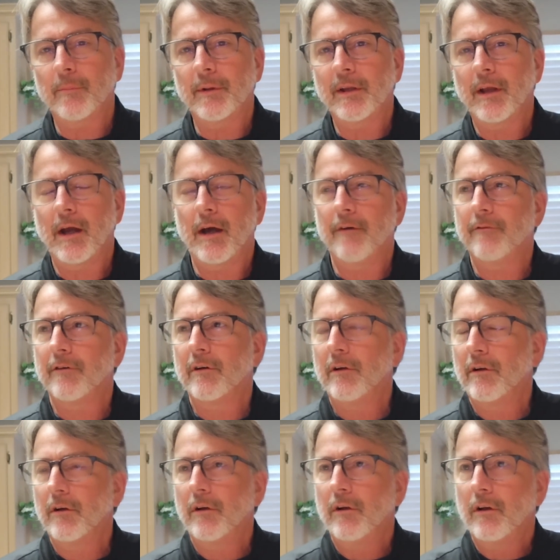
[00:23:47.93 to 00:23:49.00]
I mean, you have
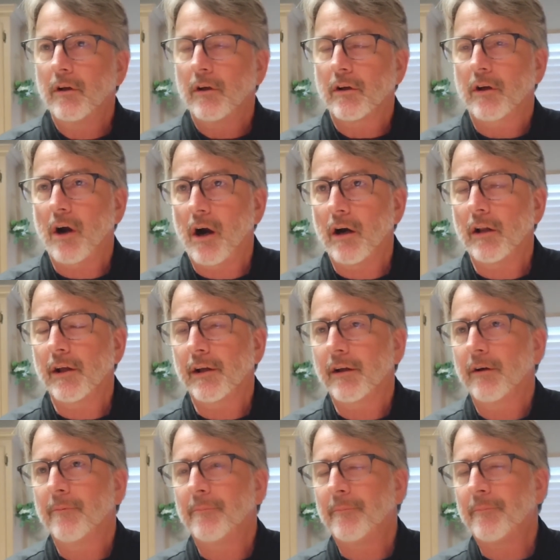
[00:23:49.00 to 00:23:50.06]
garlic,